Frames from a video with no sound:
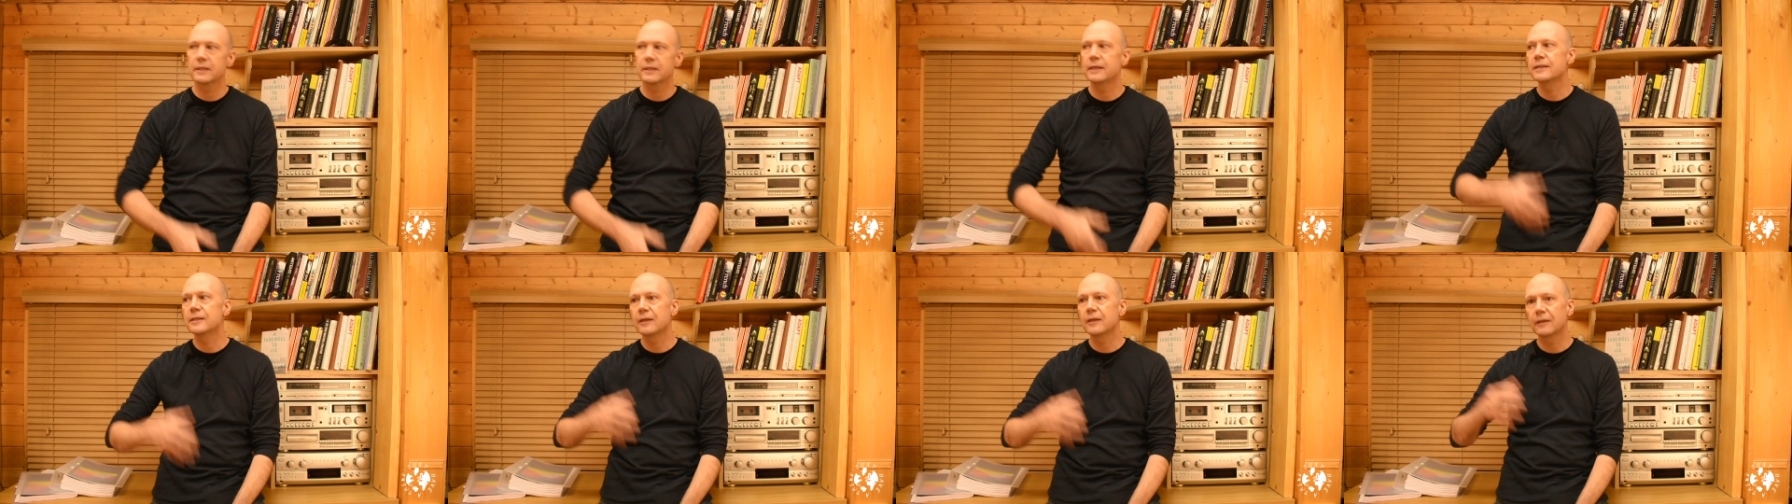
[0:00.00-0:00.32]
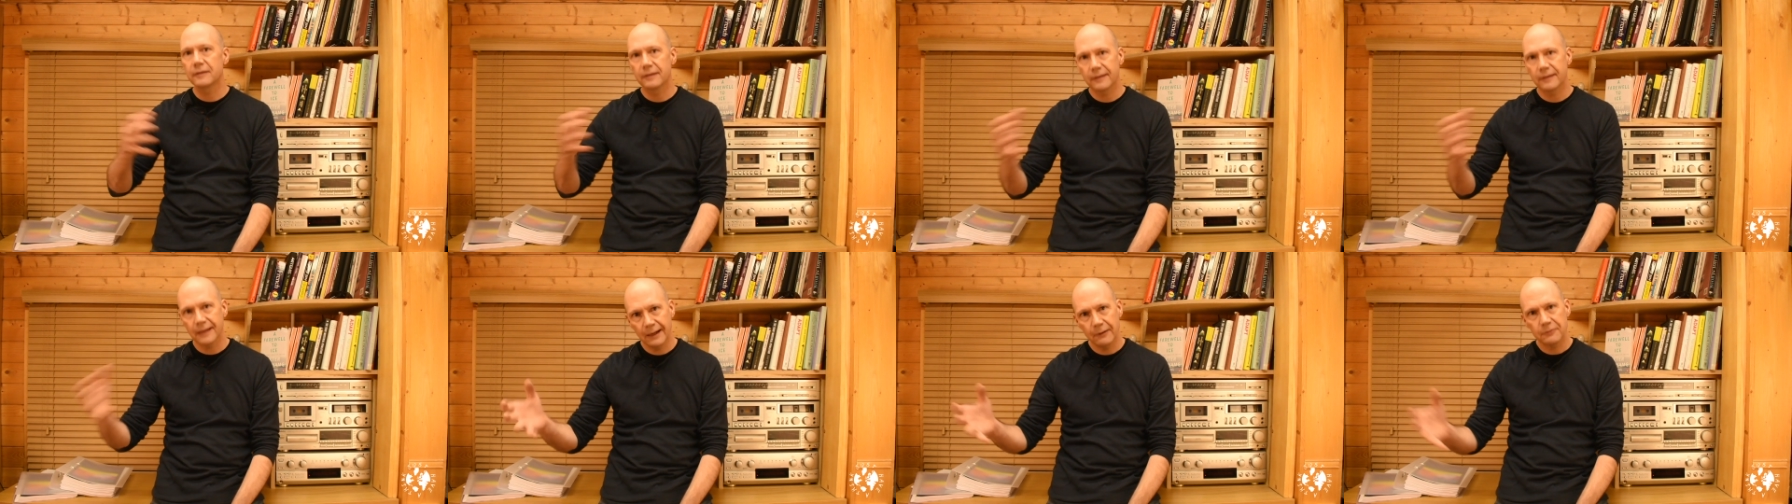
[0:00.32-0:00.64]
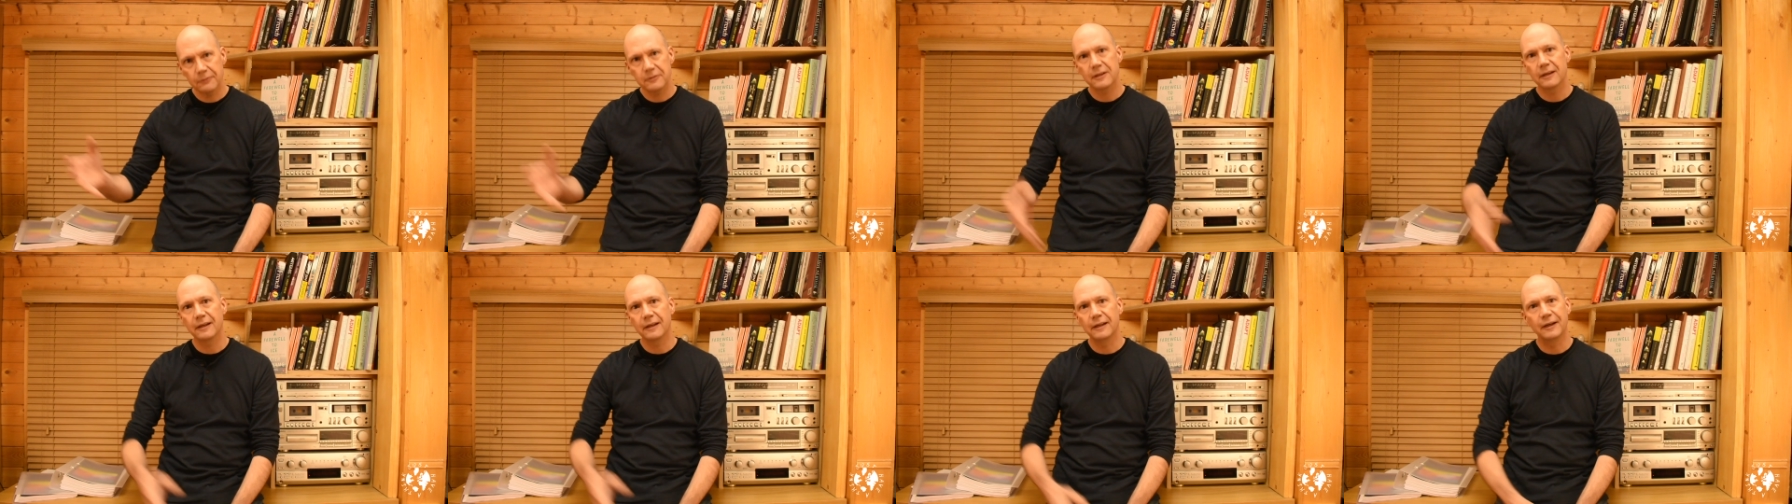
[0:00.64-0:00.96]
is
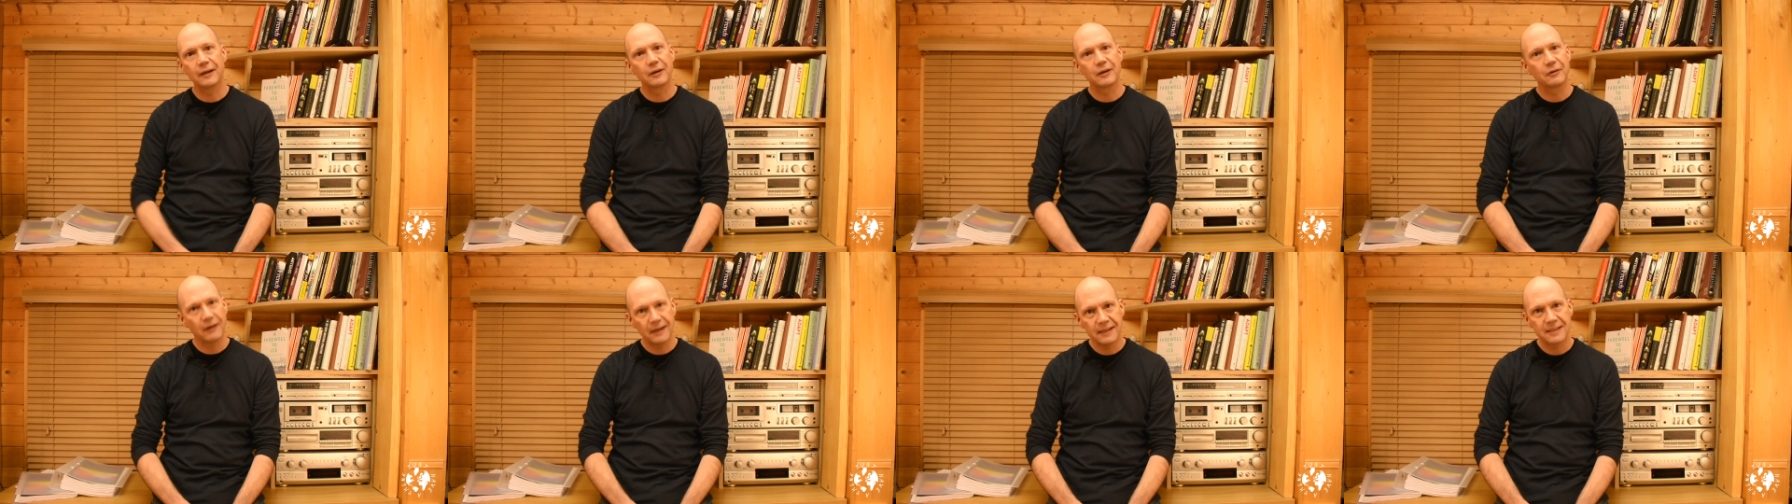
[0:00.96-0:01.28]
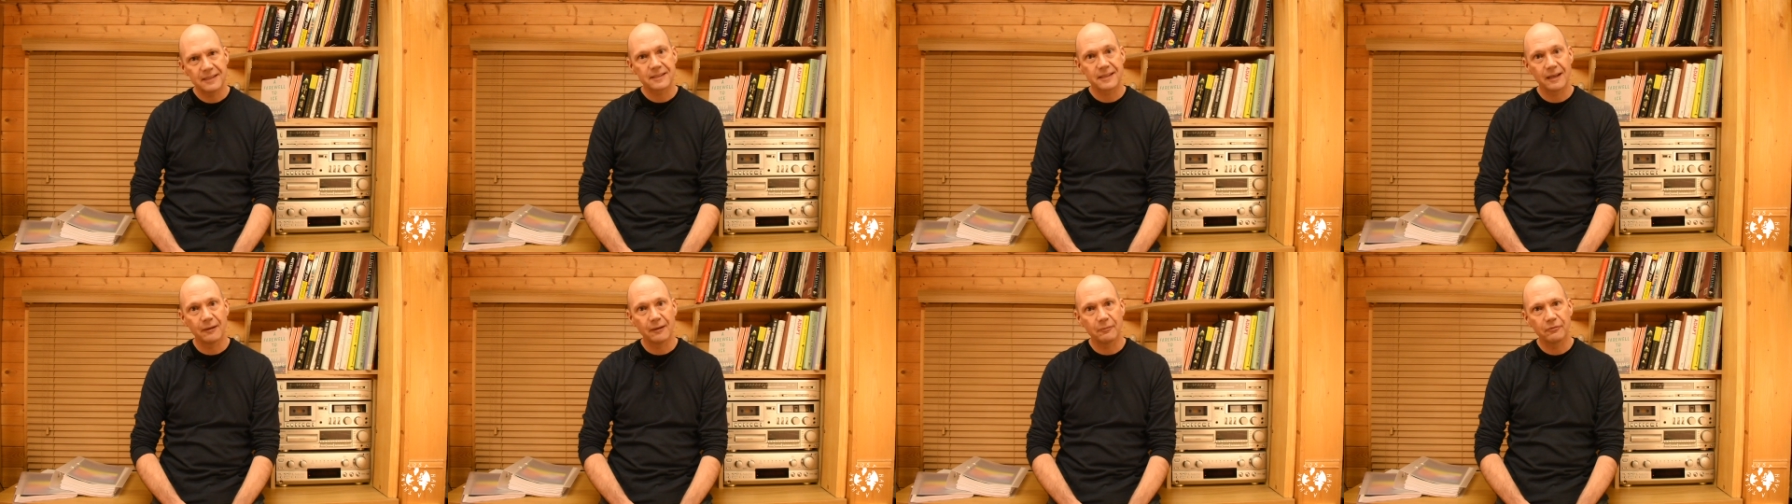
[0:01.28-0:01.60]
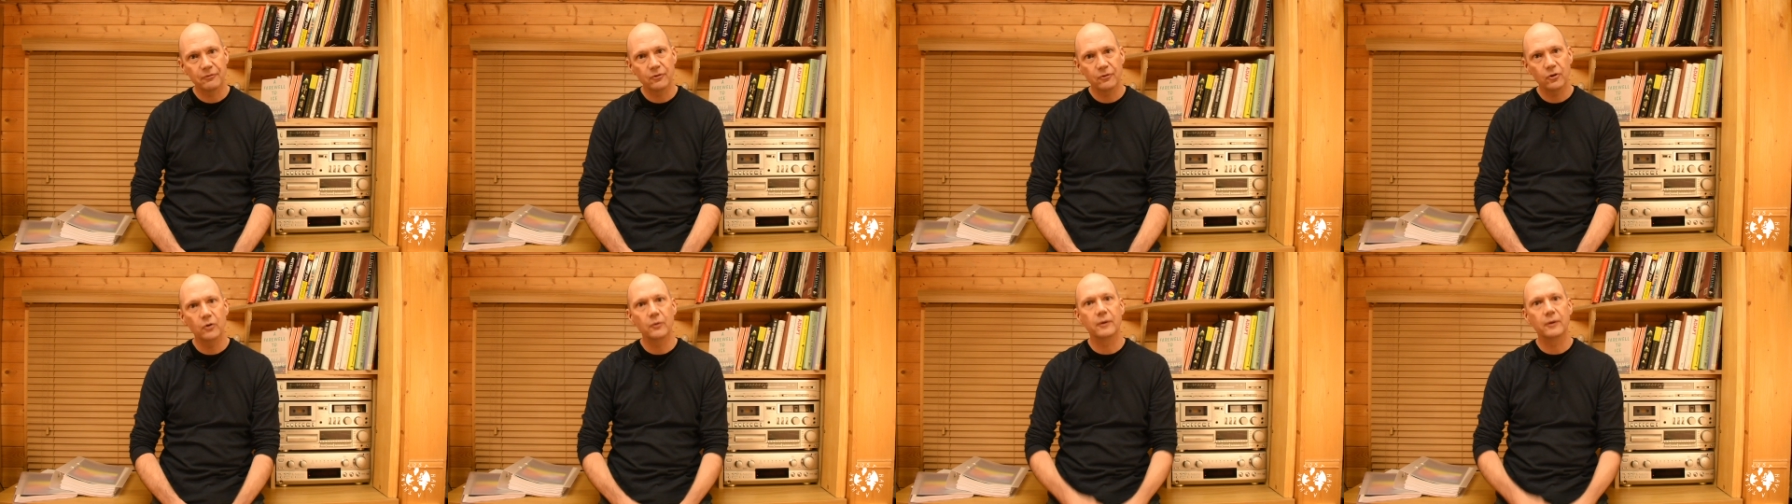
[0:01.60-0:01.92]
undoubtedly a great step
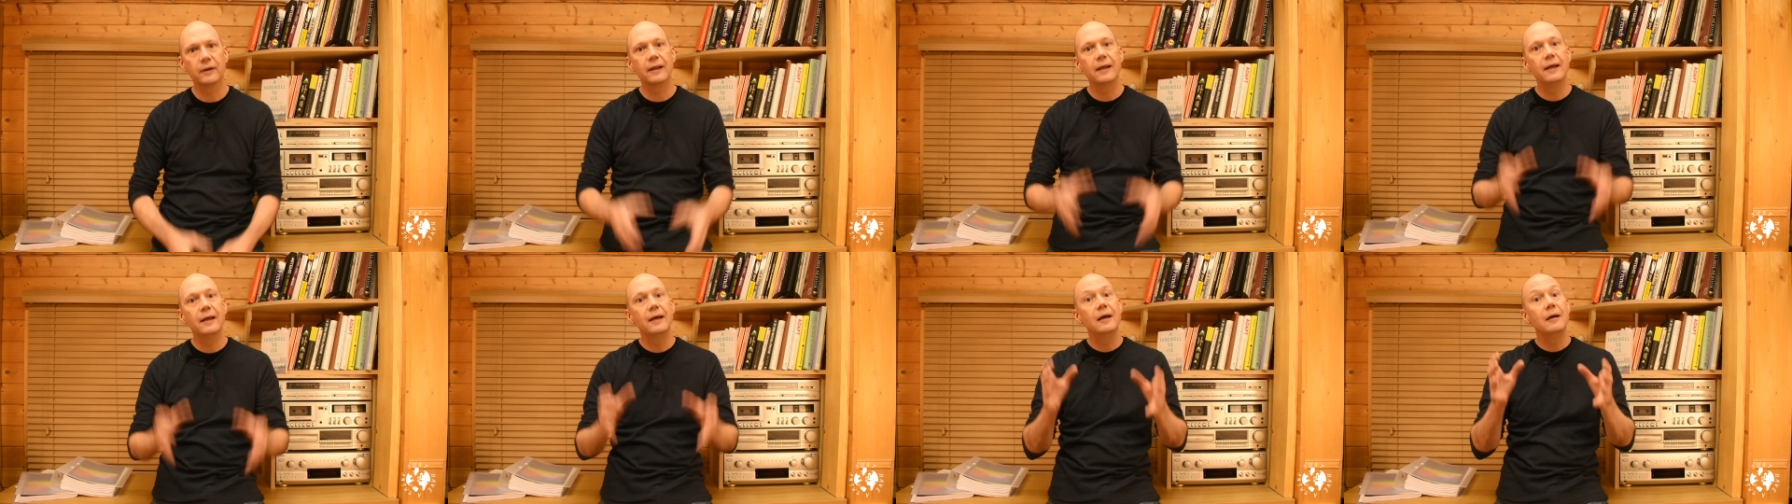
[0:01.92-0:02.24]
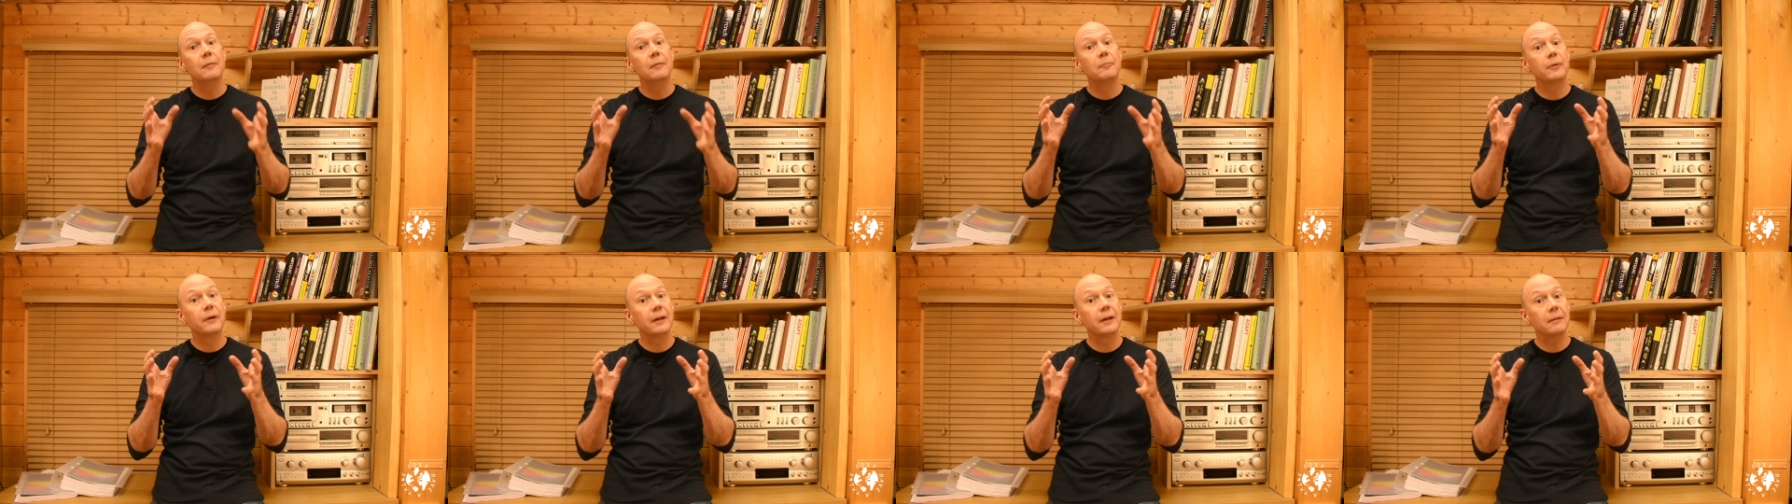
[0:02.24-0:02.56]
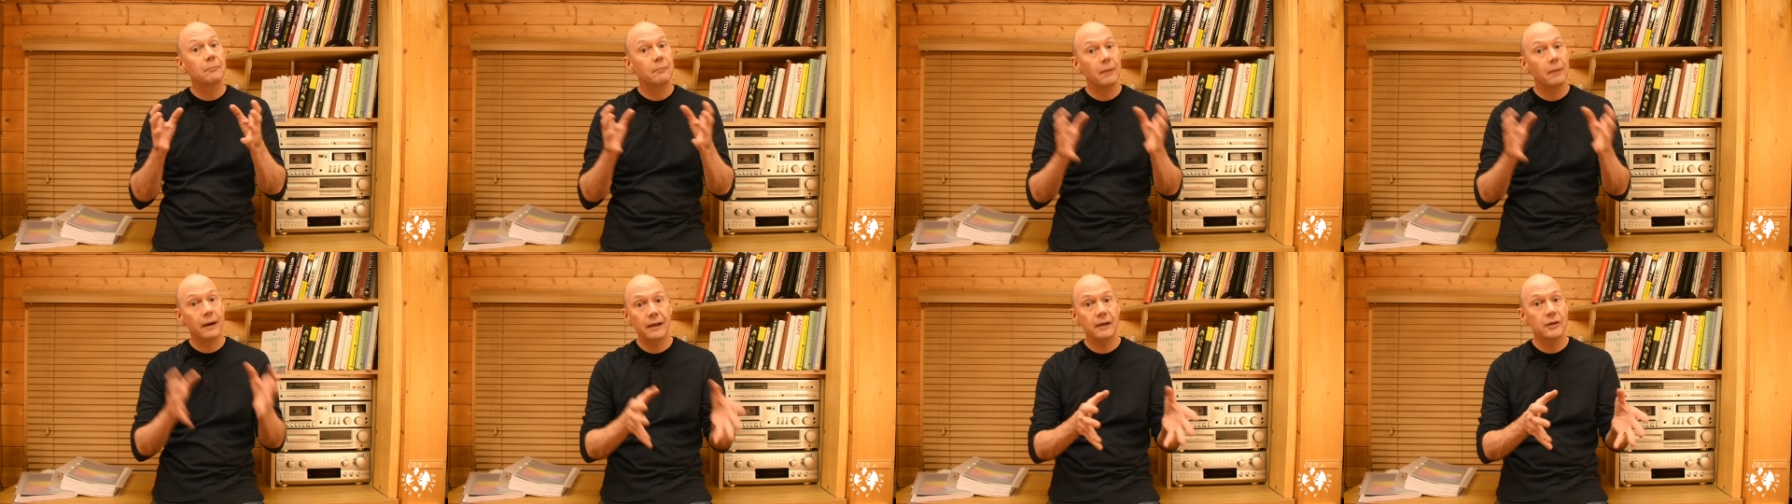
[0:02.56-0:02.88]
forward but it
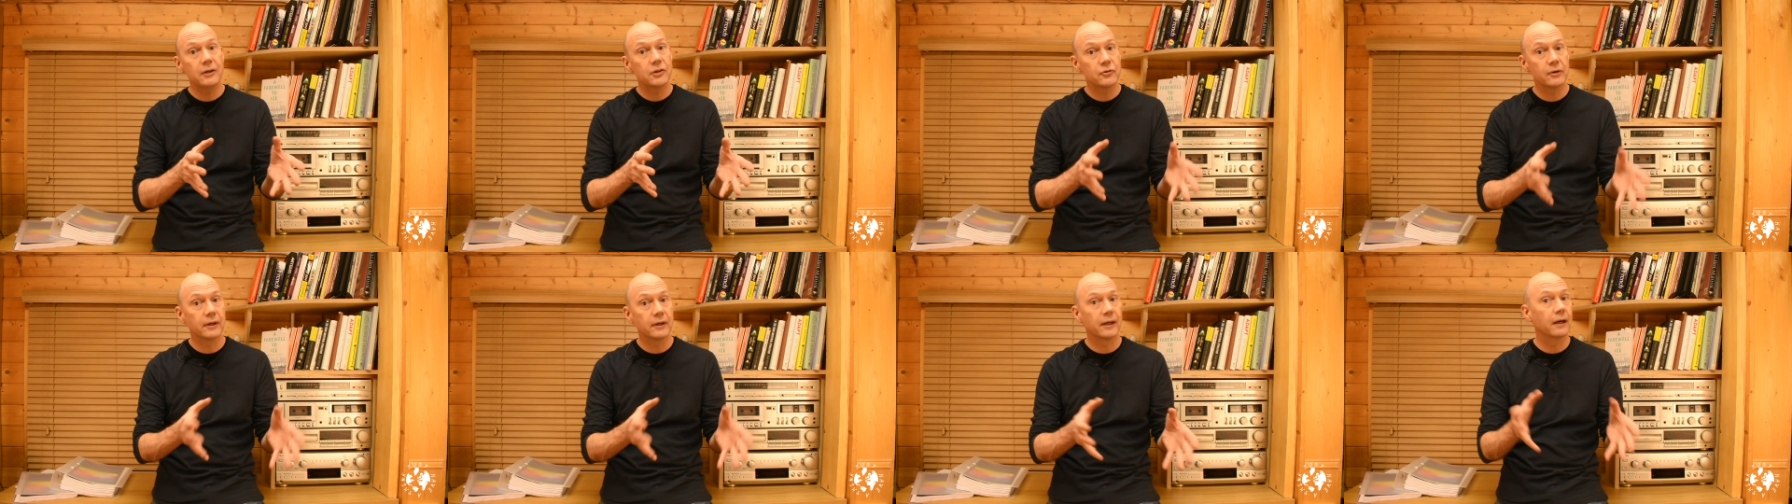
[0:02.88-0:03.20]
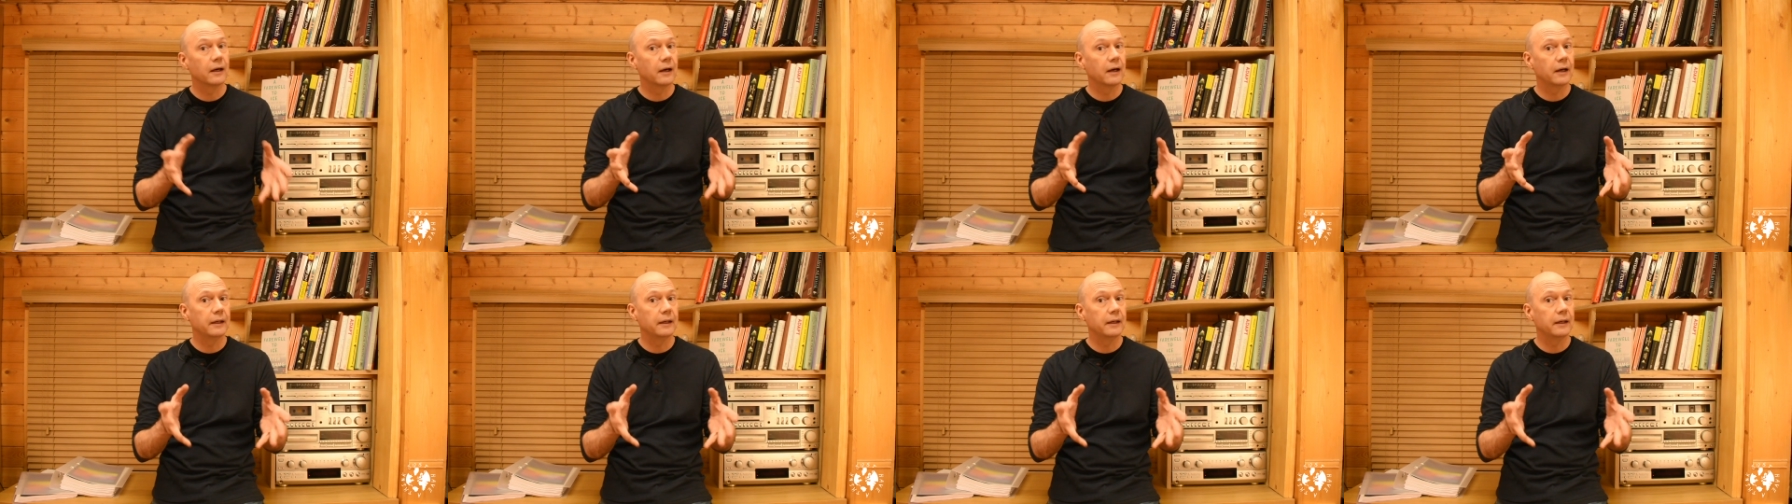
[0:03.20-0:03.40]
may trigger